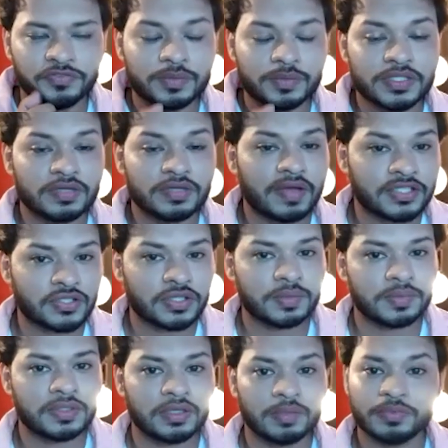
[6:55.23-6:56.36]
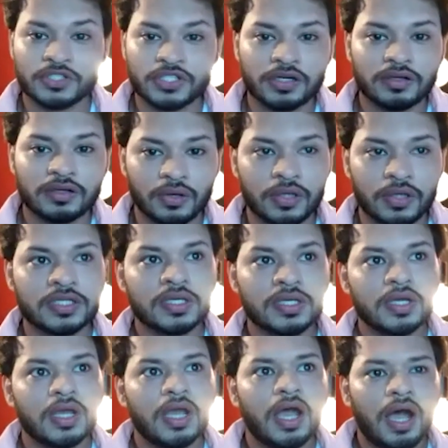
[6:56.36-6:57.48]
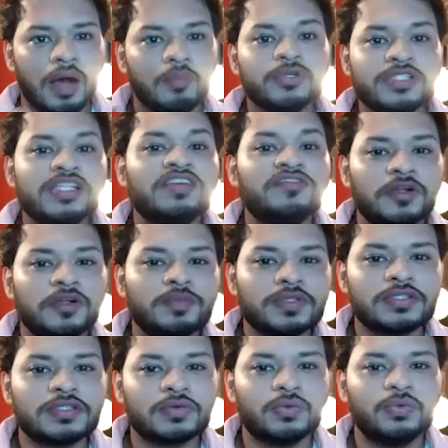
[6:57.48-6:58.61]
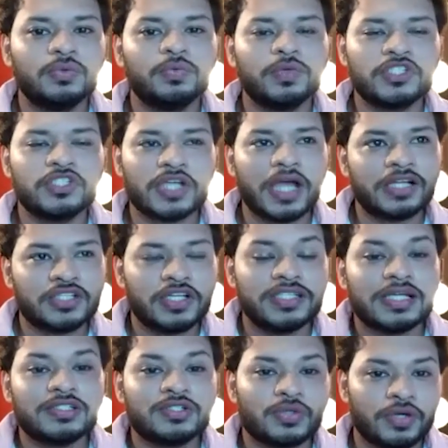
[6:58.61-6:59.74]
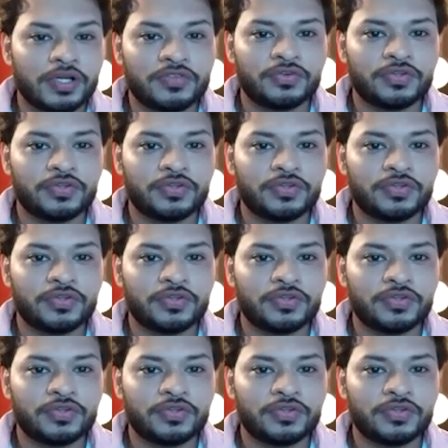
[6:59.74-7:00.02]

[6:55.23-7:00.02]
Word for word: films that have actually been appreciated a lot, are mostly films which actually tell story through